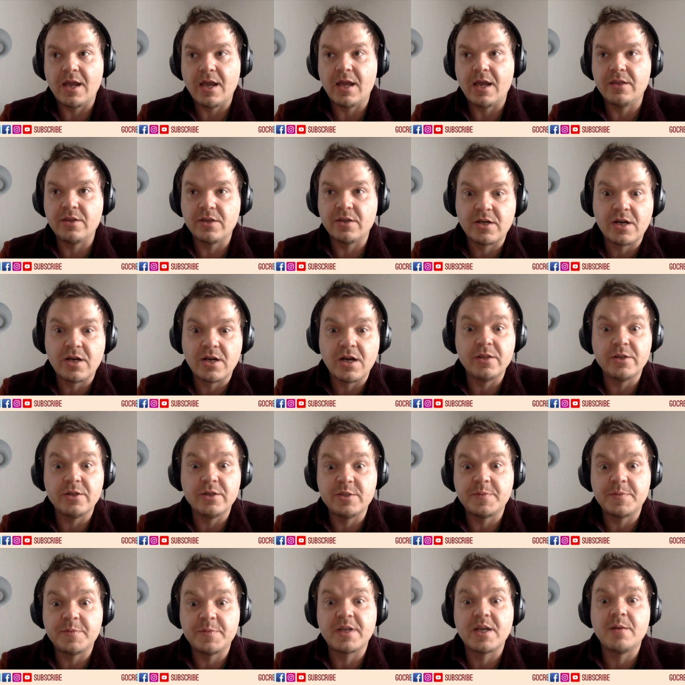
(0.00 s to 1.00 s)
and the
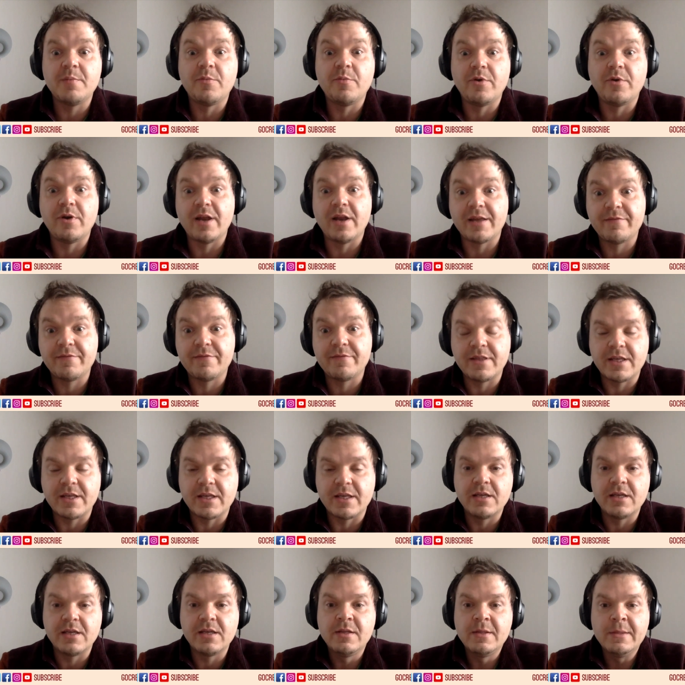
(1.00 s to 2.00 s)
colors become more
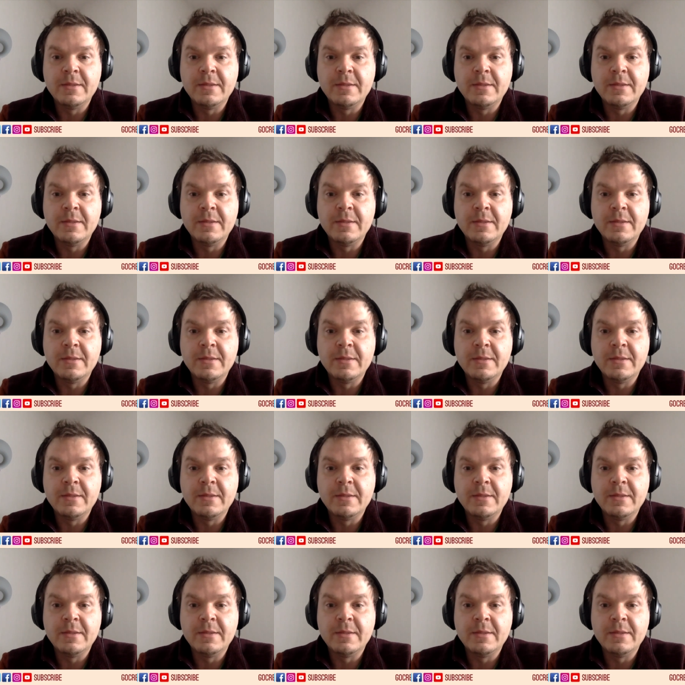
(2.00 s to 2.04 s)
lively,